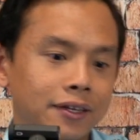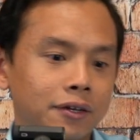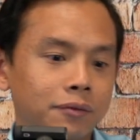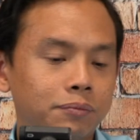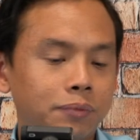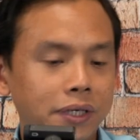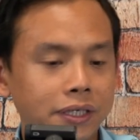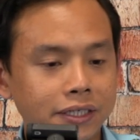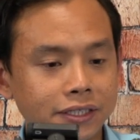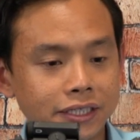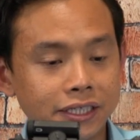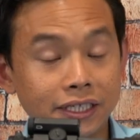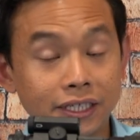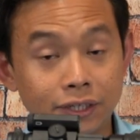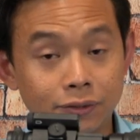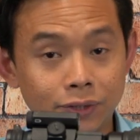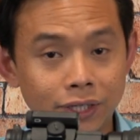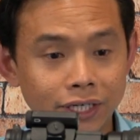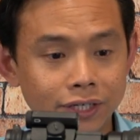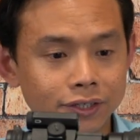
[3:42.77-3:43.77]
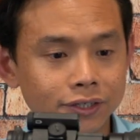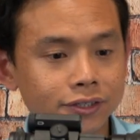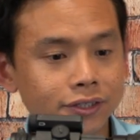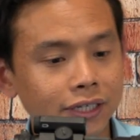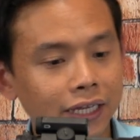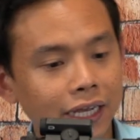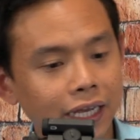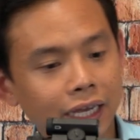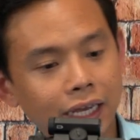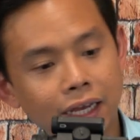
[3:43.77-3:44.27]
Picatinny rails
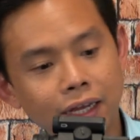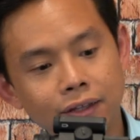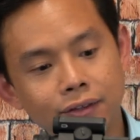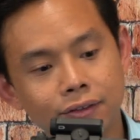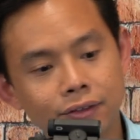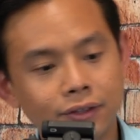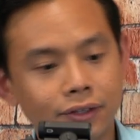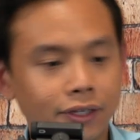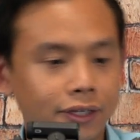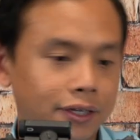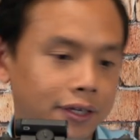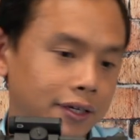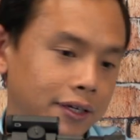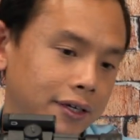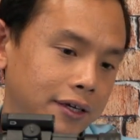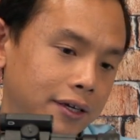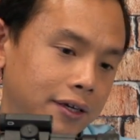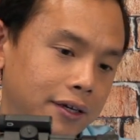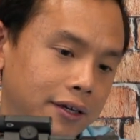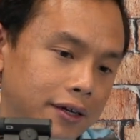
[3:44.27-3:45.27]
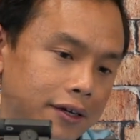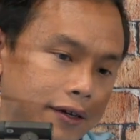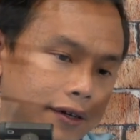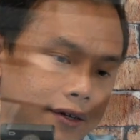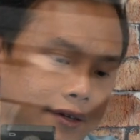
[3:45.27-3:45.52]
at the